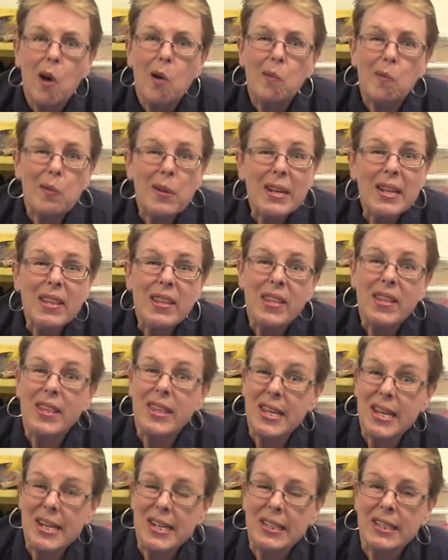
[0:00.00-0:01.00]
One of the
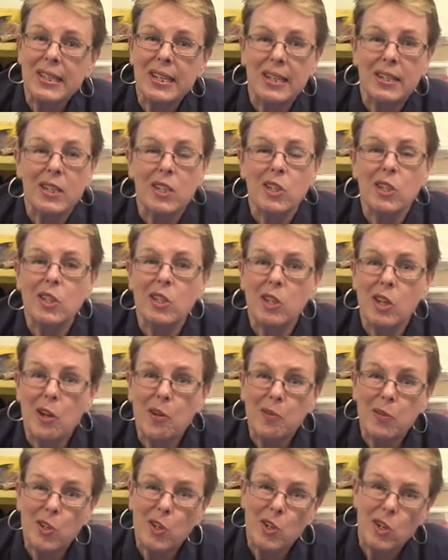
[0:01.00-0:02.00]
things that
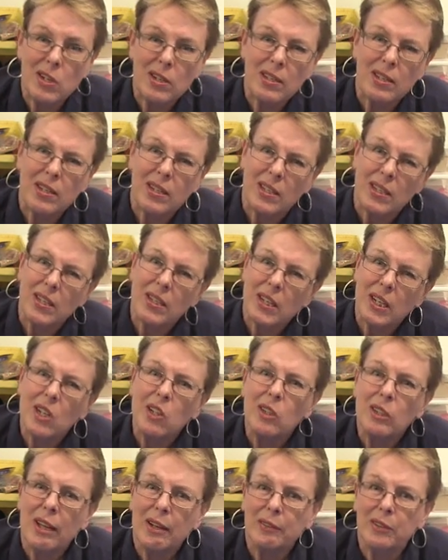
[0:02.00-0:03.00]
distinguishes the
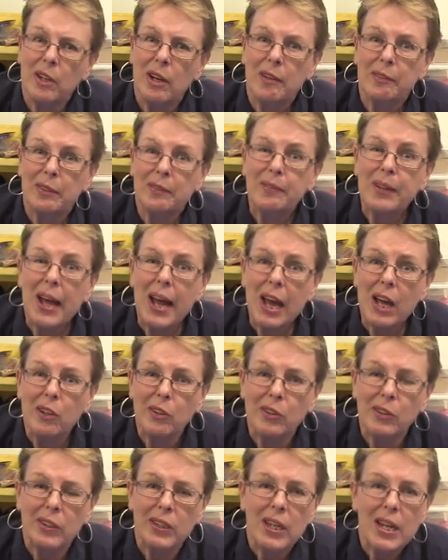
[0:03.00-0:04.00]
skill level of a
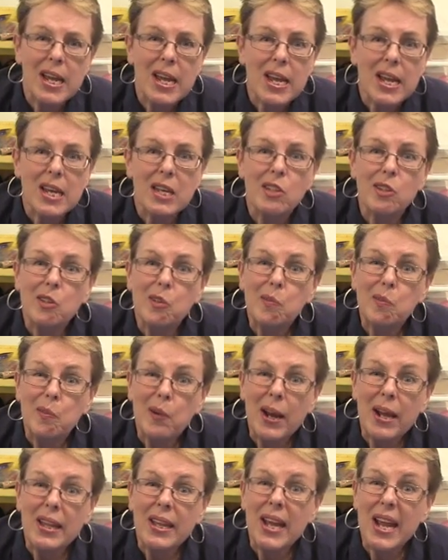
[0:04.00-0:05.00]
pattern is the
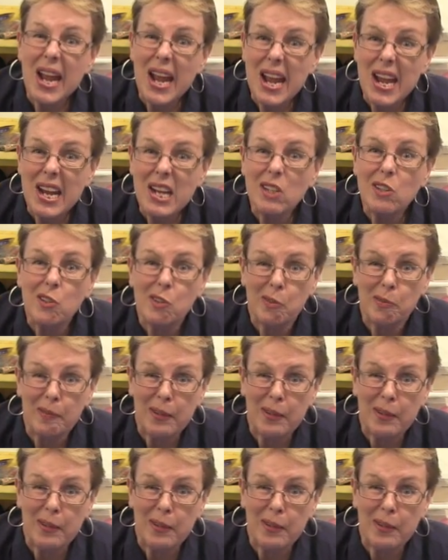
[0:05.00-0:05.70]
way the hands are